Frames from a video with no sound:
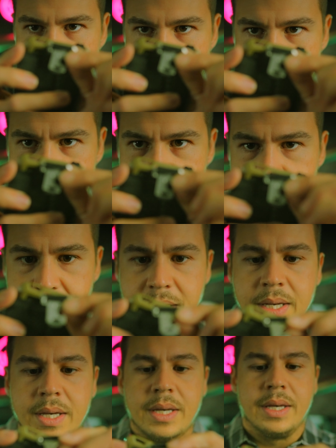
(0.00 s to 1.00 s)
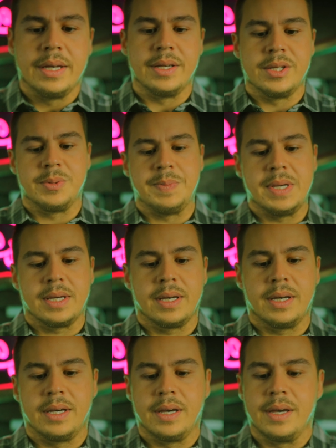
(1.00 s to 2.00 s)
me is
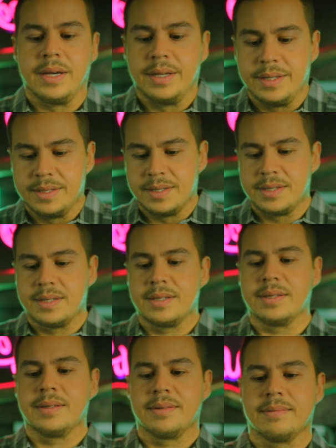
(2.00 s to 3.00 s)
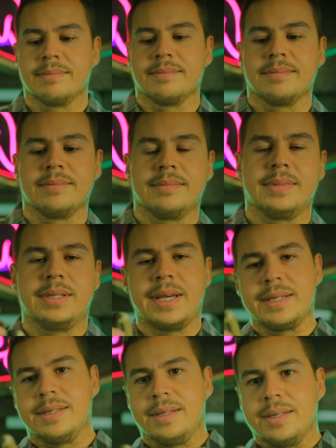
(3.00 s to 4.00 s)
because
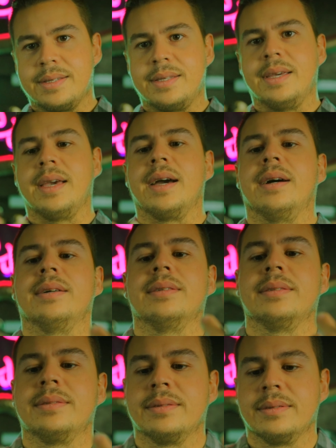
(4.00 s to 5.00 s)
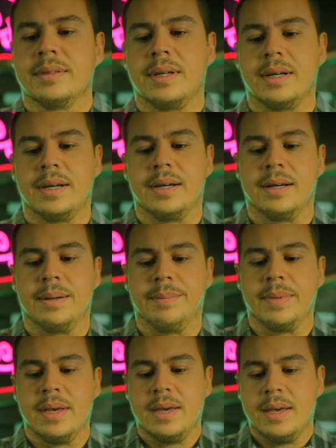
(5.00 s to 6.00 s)
testing this thing out,
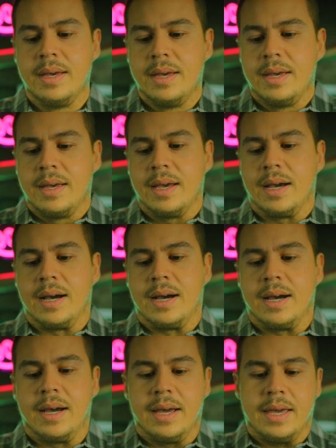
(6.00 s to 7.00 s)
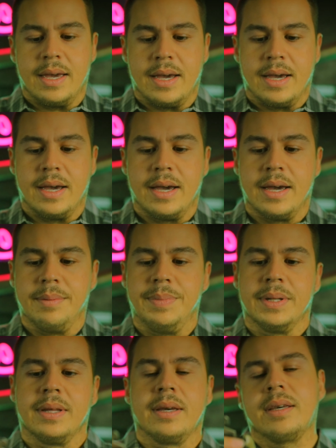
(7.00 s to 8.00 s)
I had
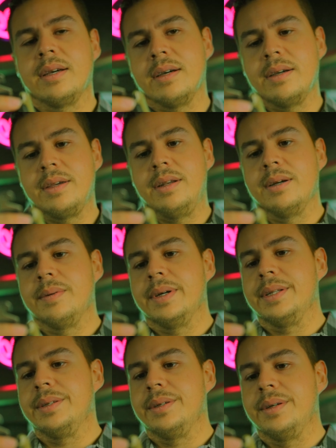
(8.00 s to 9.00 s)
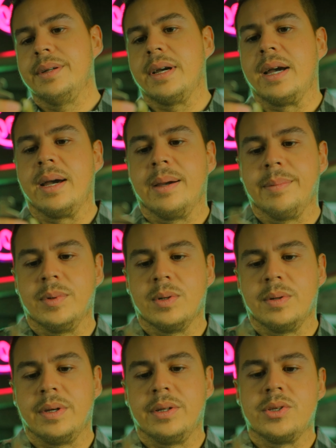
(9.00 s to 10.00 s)
been like, oh, you know what, dude, I'm
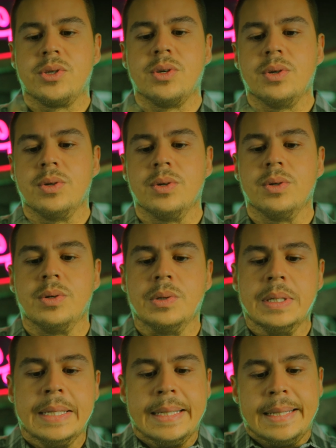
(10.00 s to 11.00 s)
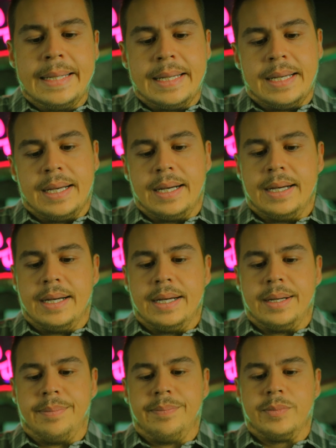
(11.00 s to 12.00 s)
going to
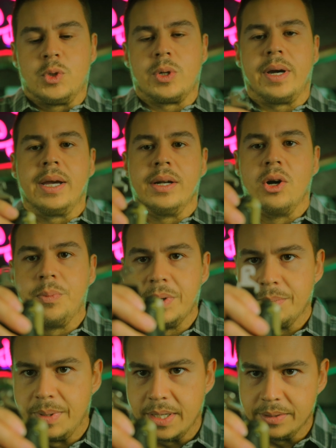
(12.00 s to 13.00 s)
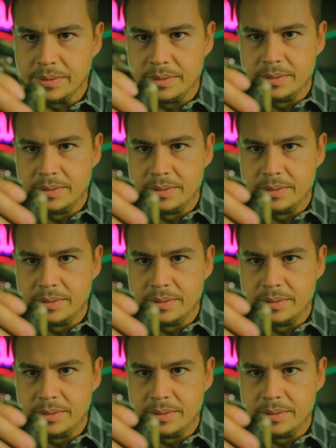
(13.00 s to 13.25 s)
try and open a bottle